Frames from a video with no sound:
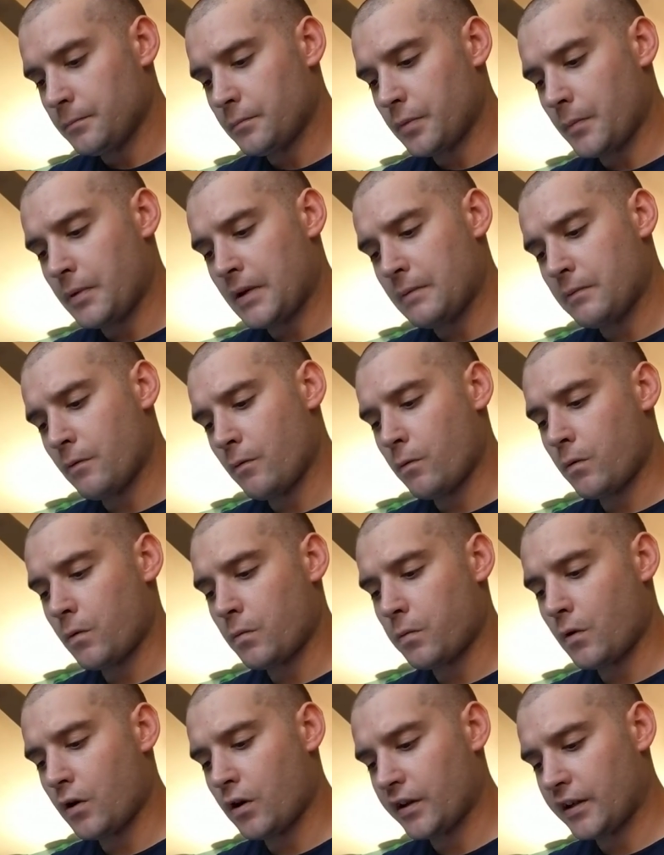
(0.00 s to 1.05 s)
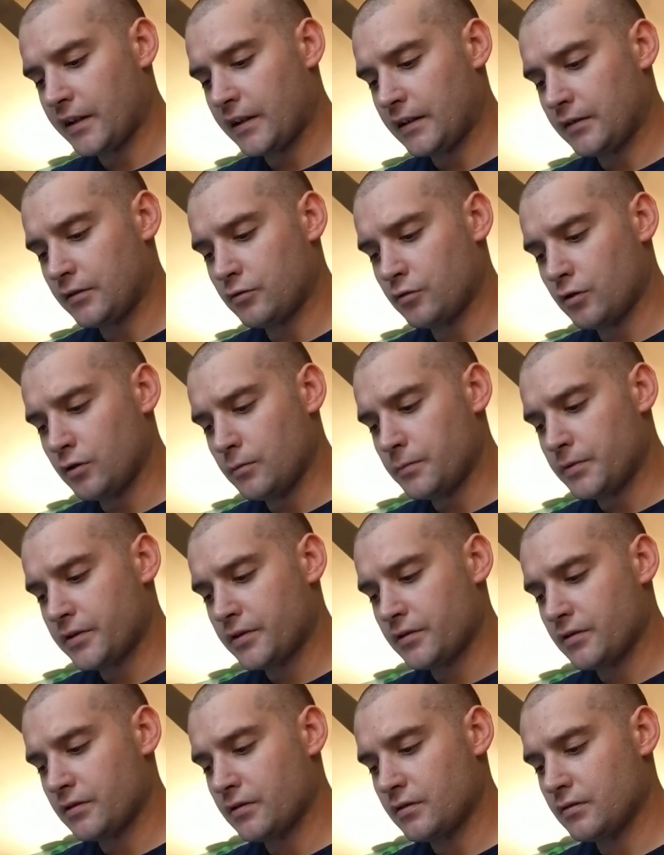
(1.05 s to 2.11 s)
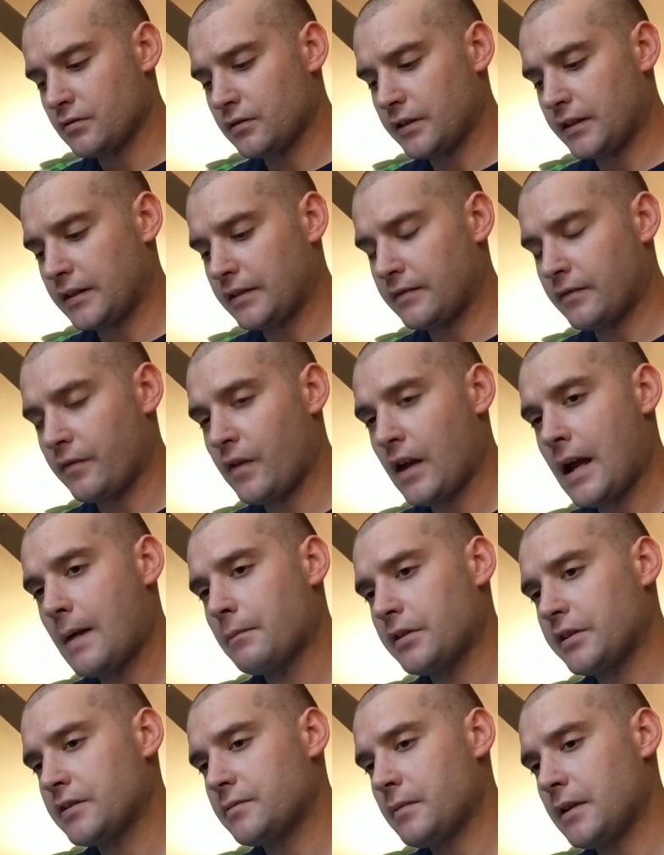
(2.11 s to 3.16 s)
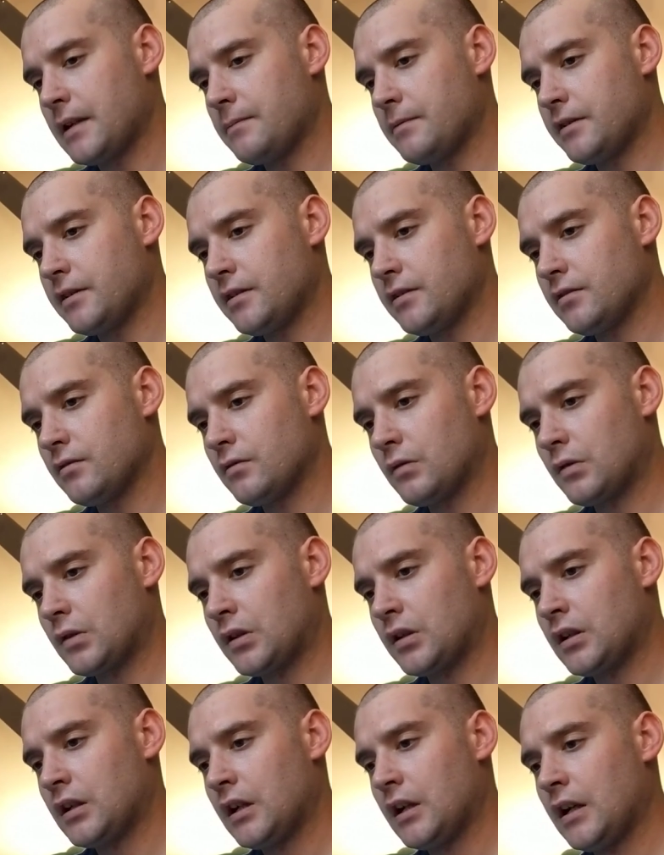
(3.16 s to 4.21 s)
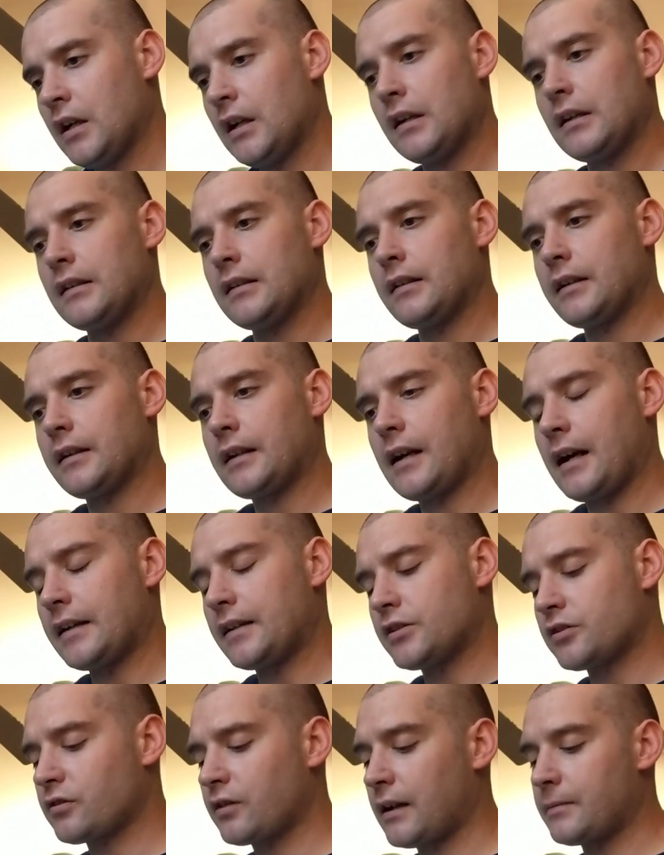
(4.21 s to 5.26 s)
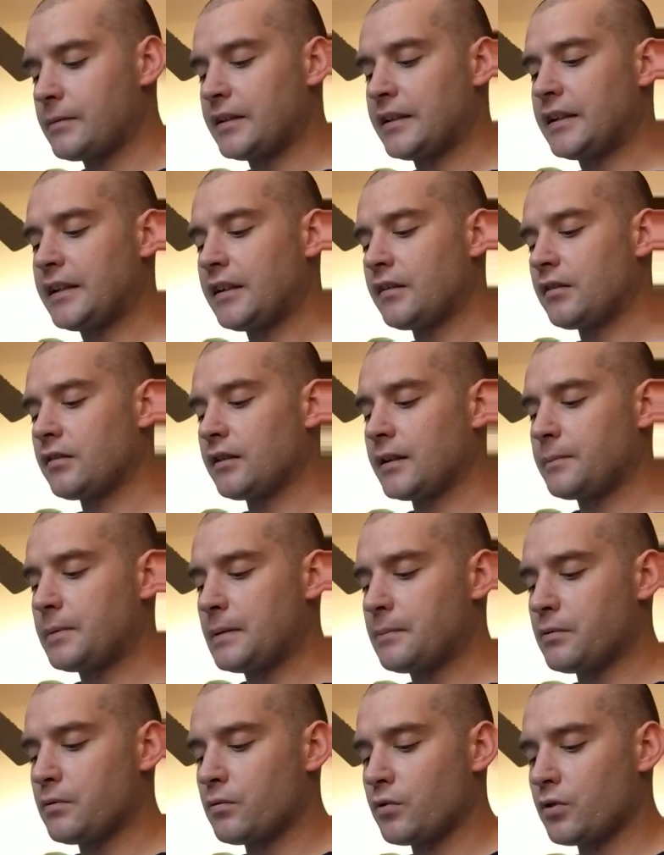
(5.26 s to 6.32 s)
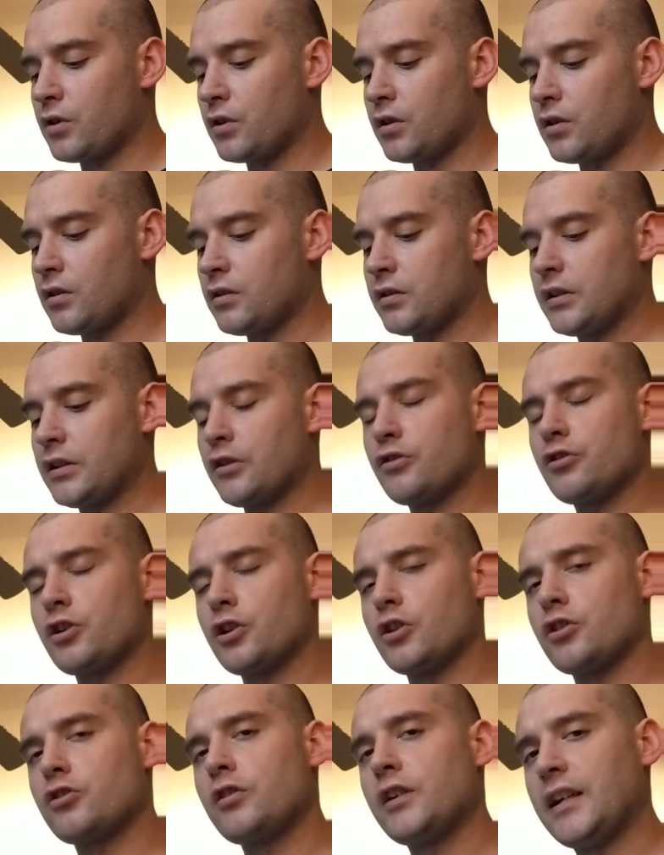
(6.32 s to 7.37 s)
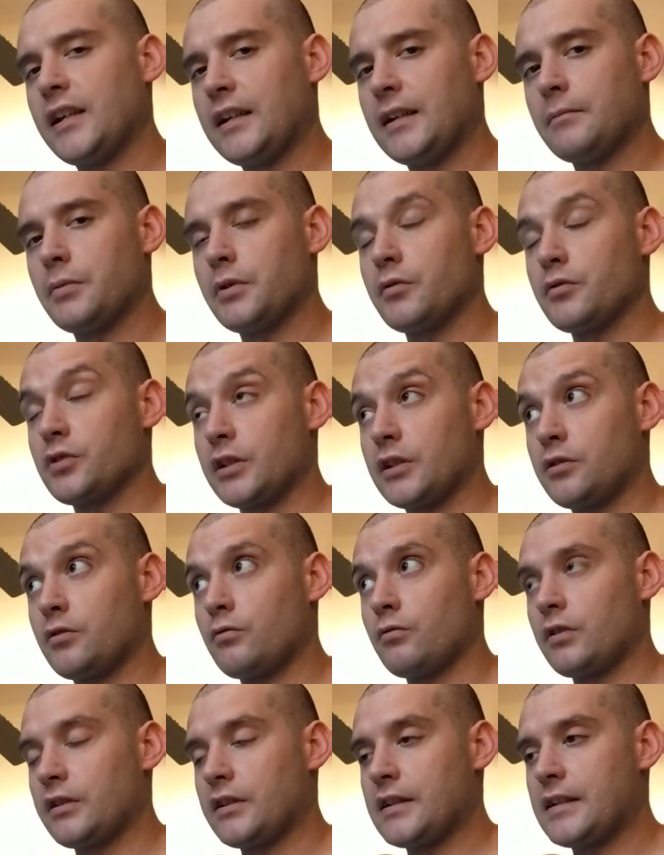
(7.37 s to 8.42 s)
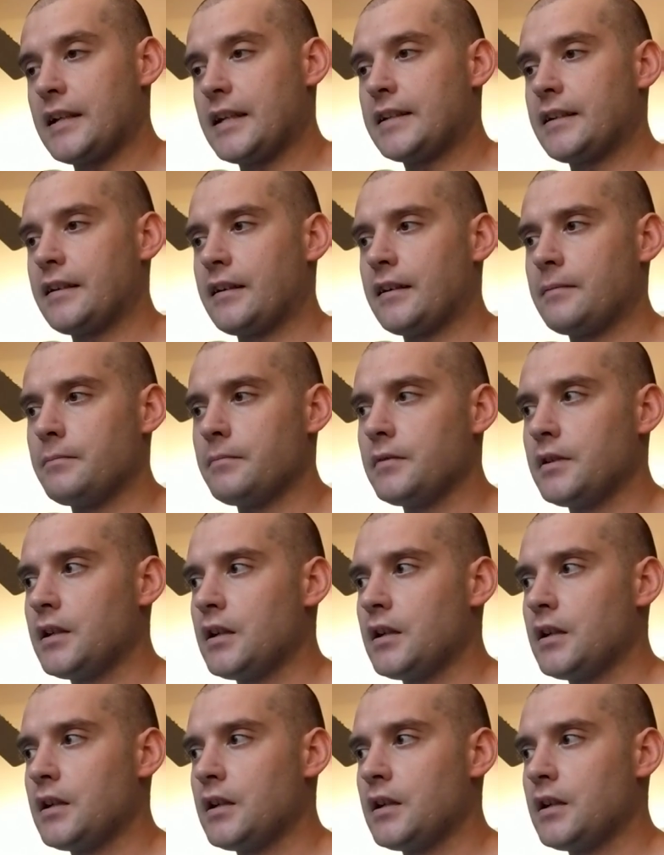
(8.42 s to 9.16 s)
but people were walking in groups, like families maybe, or like I described it here, like people were trick or treating, but it was like during the daytime.